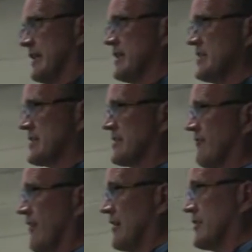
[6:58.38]
these
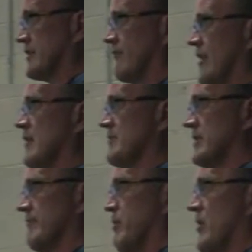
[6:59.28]
devel the development
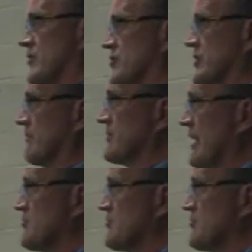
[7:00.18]
of partnerships. As